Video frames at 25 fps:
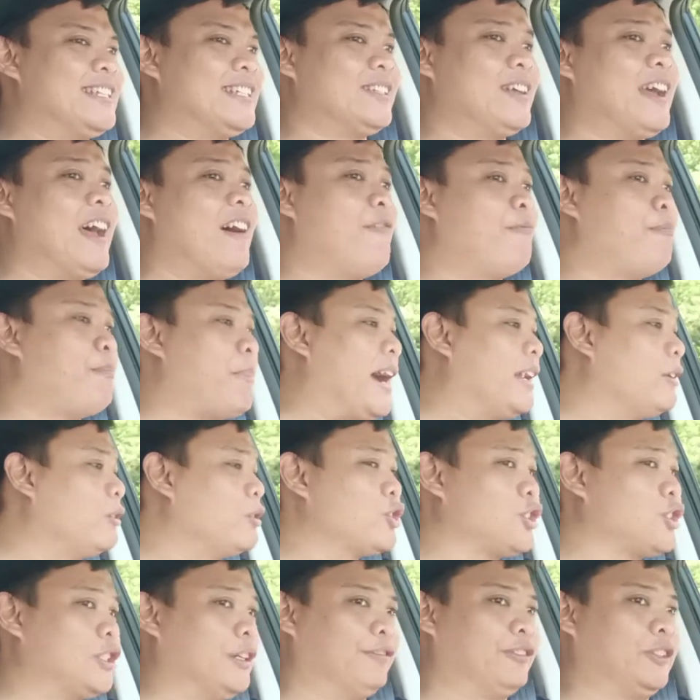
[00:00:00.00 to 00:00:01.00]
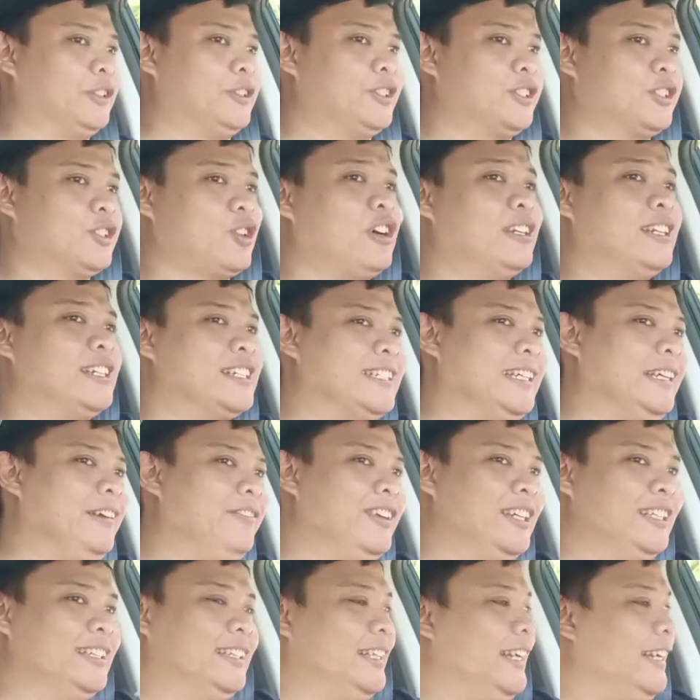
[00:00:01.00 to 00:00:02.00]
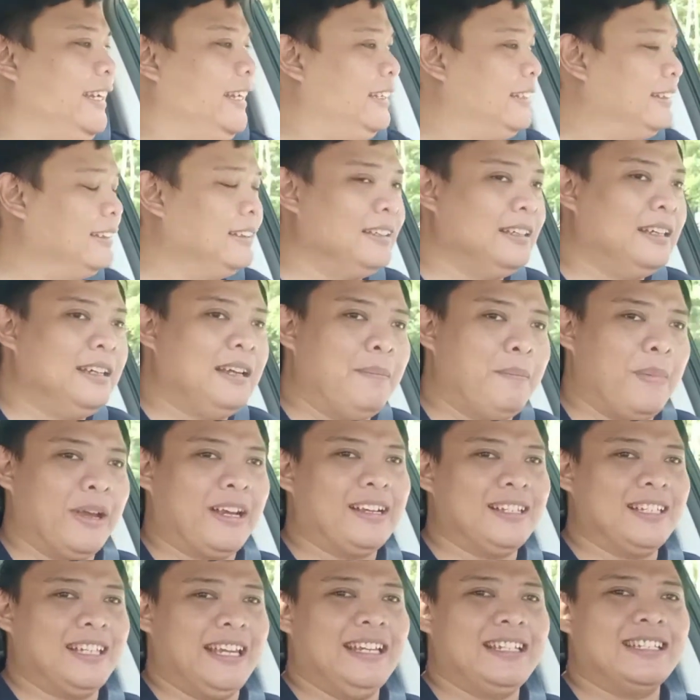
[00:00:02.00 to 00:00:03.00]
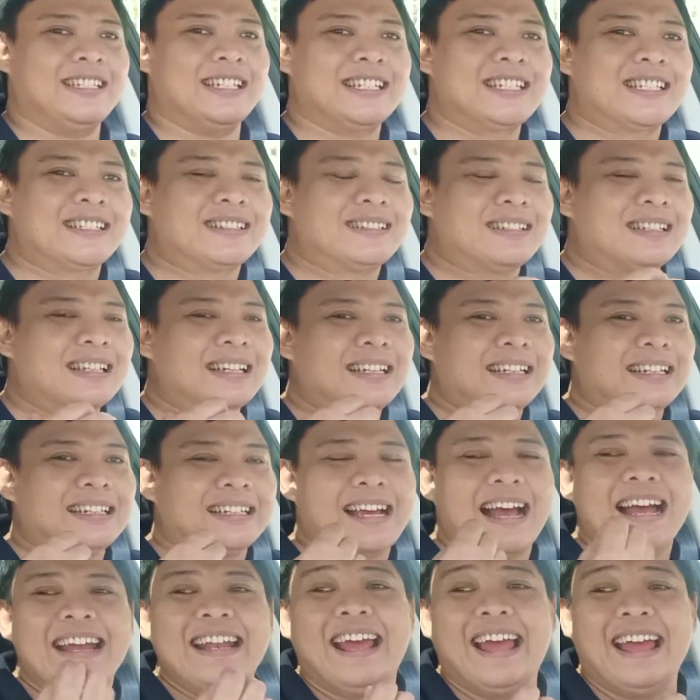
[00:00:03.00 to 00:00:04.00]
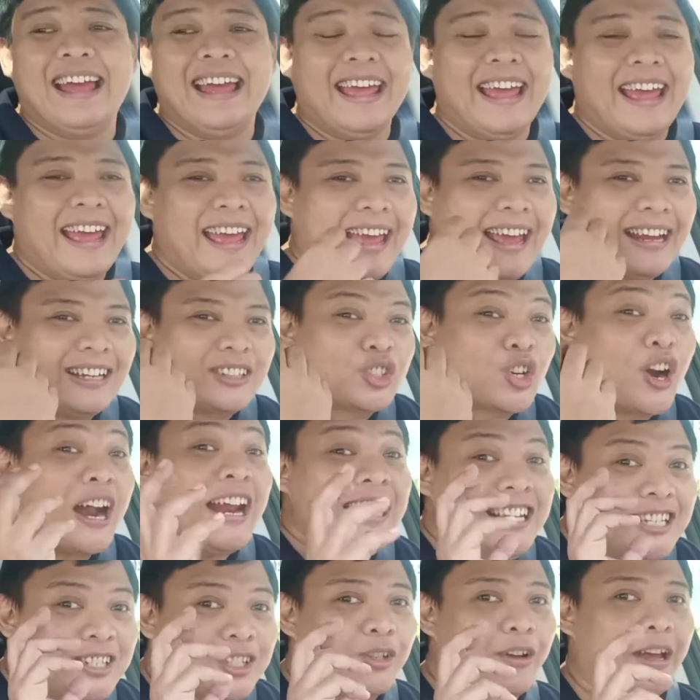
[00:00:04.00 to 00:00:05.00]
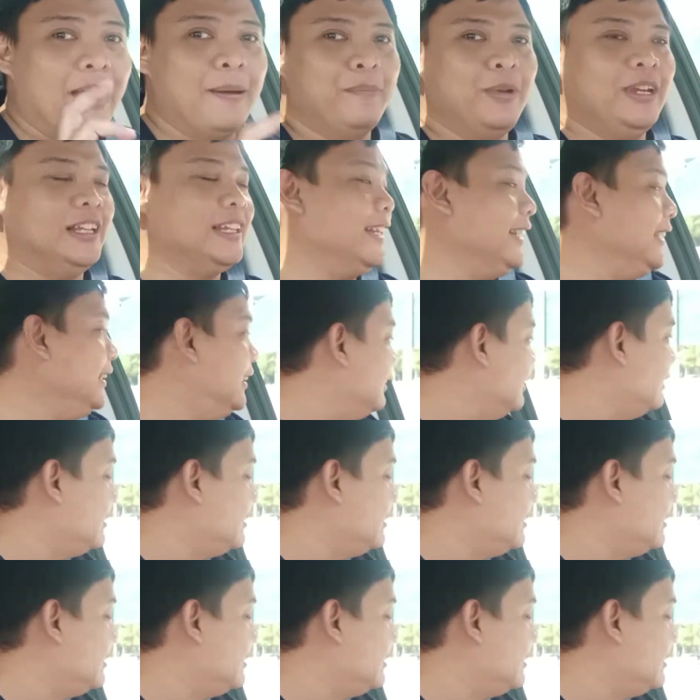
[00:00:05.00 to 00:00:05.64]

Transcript: to have paddle shifters on a CVT, because it just kind of tries to emulate